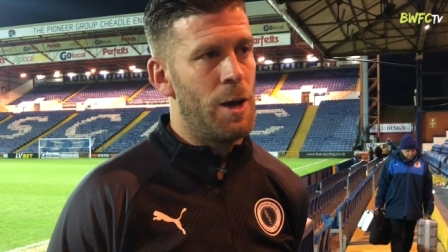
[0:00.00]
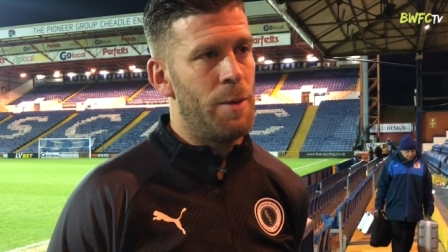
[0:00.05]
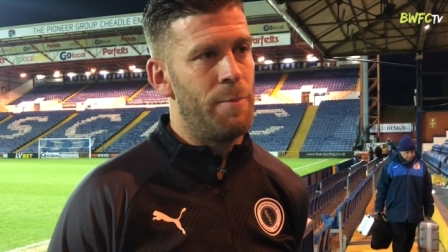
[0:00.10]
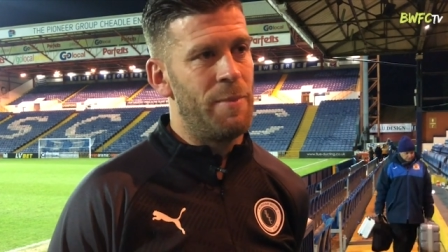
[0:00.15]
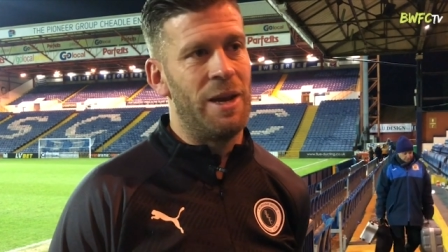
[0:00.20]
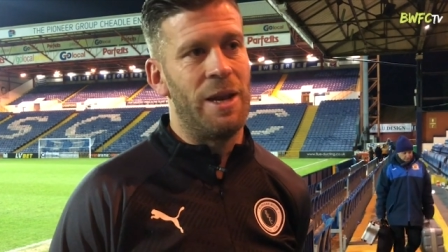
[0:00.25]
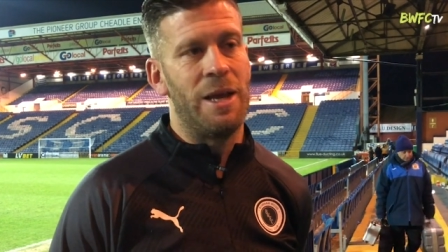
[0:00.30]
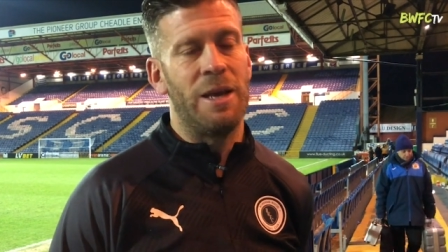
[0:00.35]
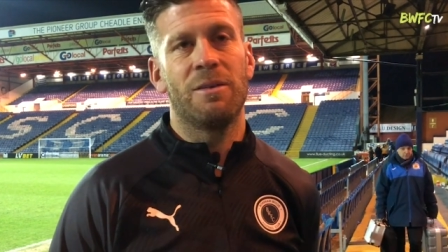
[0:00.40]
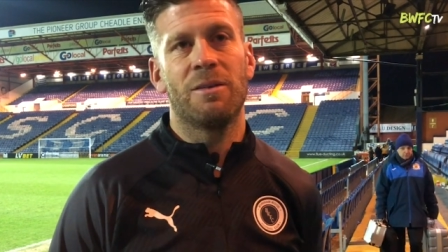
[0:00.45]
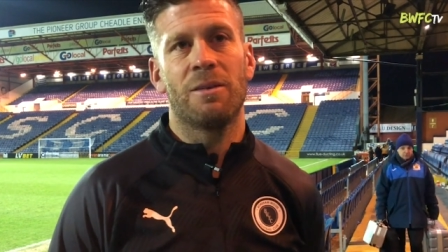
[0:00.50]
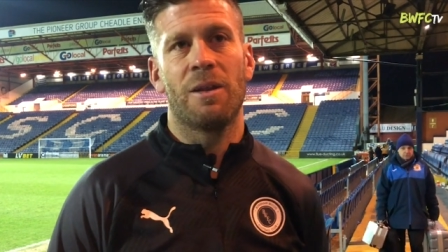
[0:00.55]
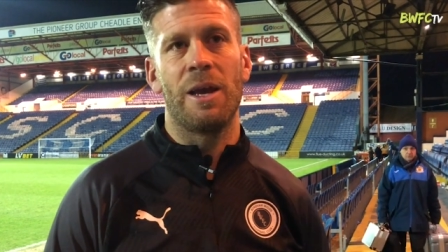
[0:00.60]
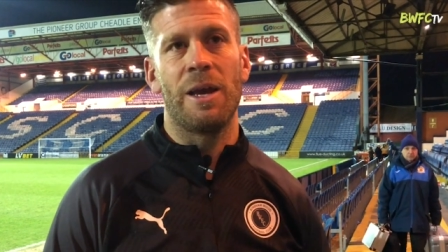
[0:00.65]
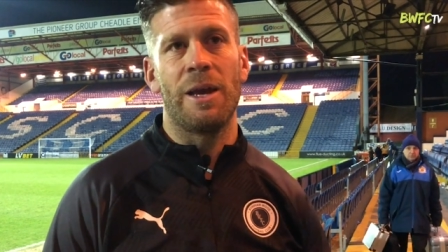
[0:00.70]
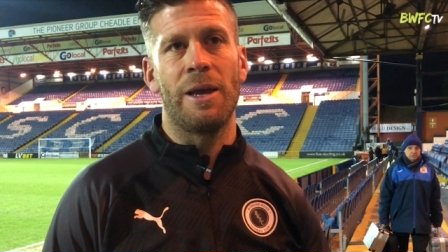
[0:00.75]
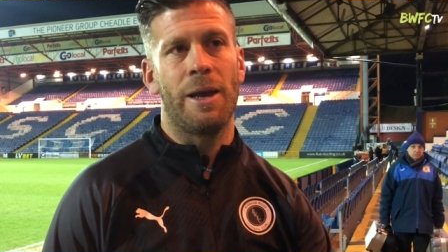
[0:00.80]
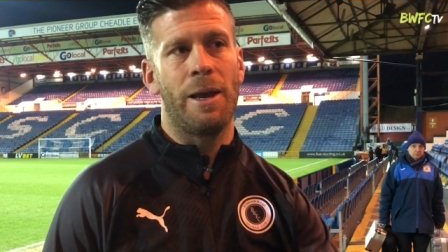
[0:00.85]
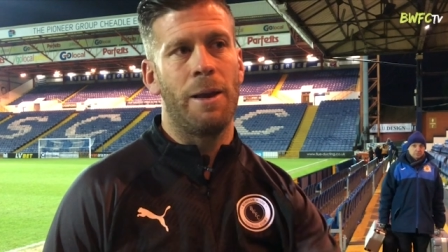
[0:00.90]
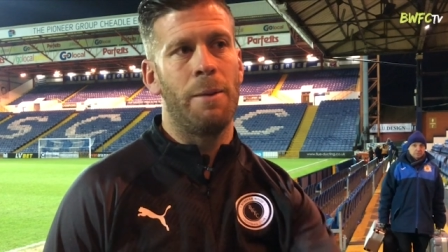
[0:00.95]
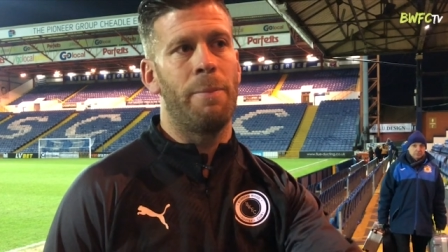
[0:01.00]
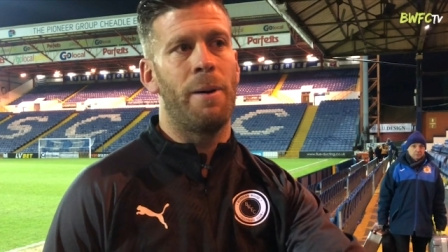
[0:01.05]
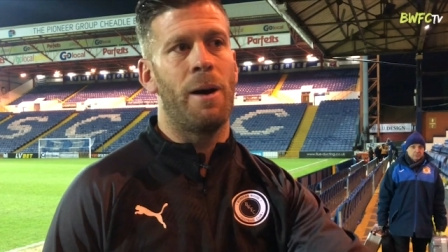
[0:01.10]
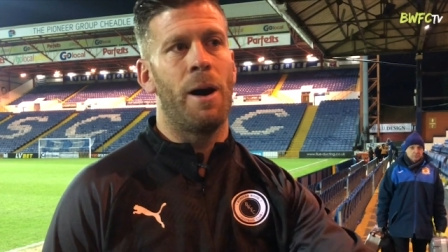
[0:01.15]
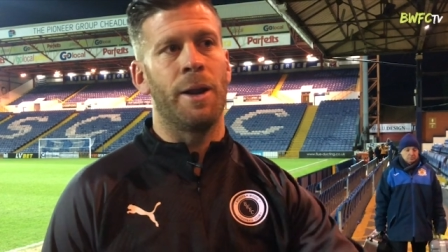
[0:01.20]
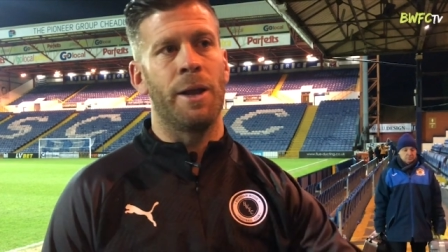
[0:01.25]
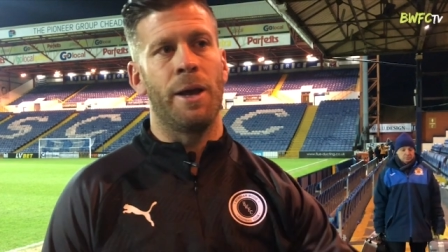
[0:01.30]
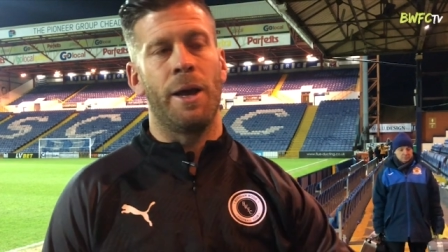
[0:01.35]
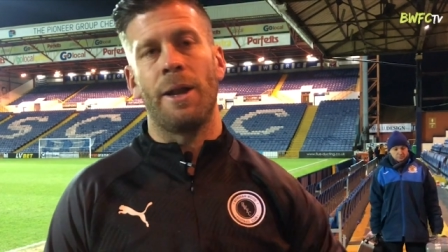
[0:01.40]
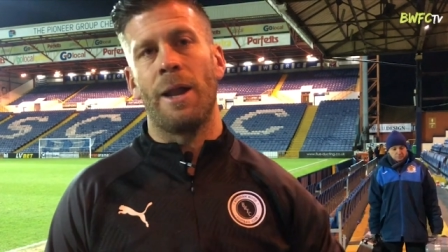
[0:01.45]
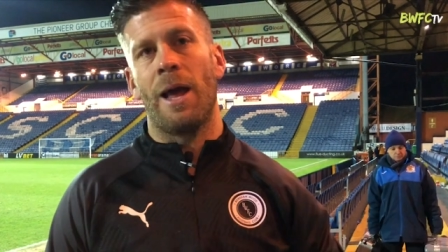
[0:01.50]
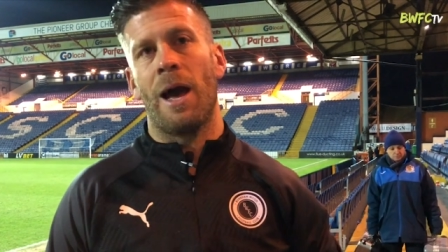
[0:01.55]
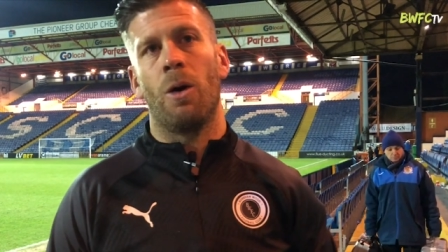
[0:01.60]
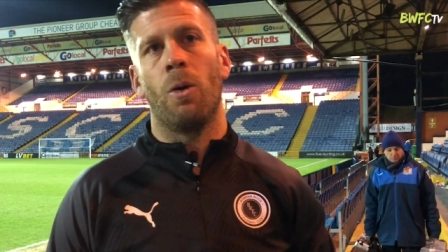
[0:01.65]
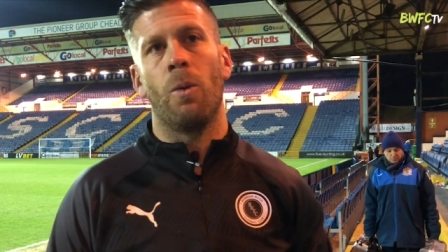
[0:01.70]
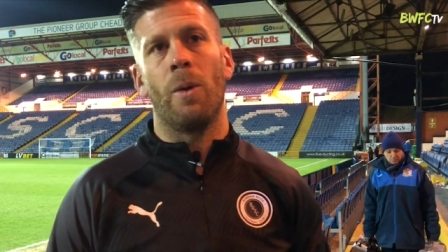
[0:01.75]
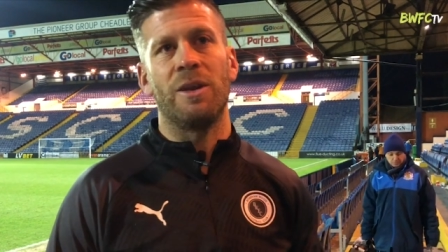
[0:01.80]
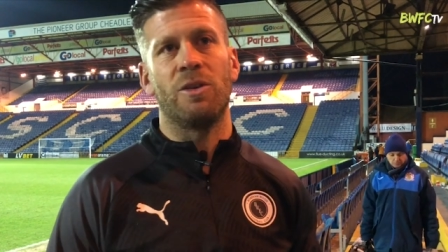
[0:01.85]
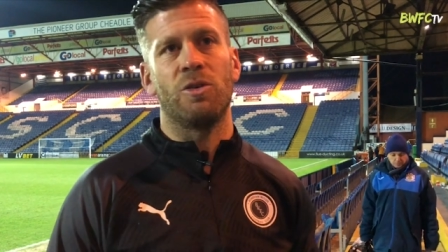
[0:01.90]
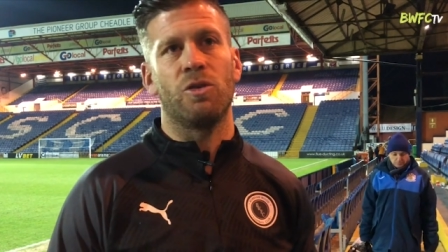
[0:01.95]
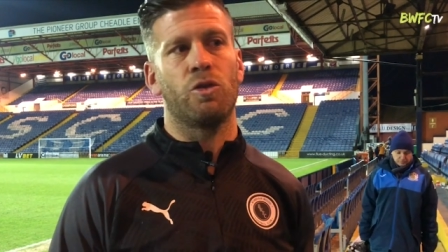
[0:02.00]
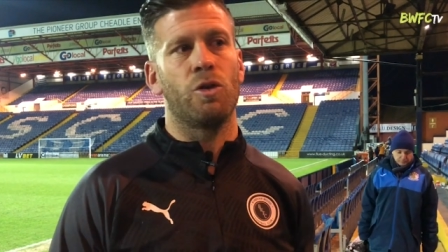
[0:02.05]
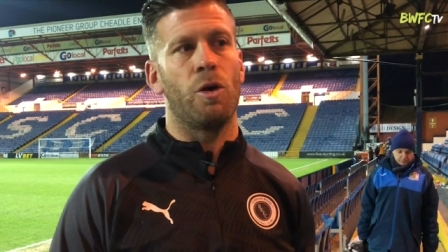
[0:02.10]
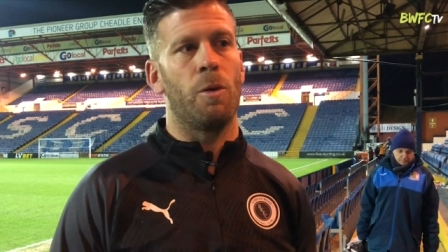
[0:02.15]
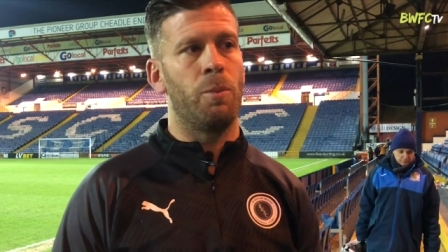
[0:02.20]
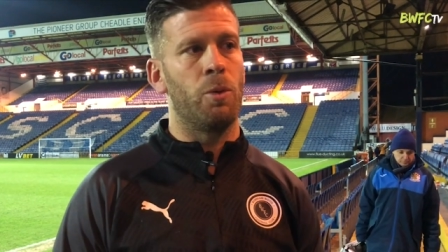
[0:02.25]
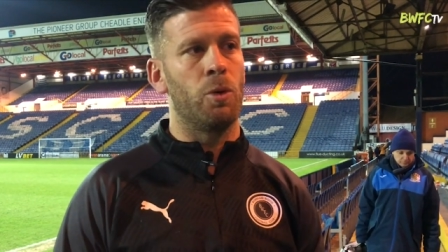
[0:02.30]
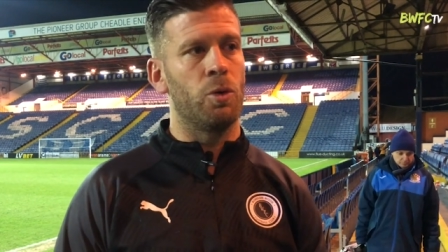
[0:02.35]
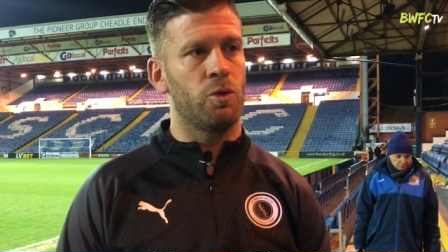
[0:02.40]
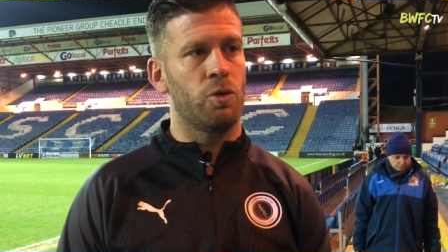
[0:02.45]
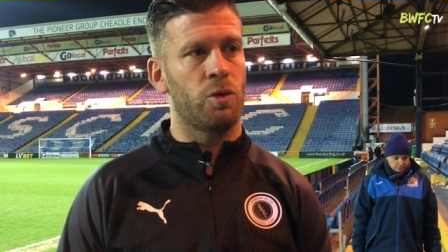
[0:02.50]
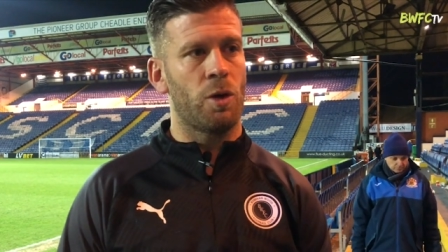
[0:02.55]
in Eastleigh, in Barnet, and now away to Stockport.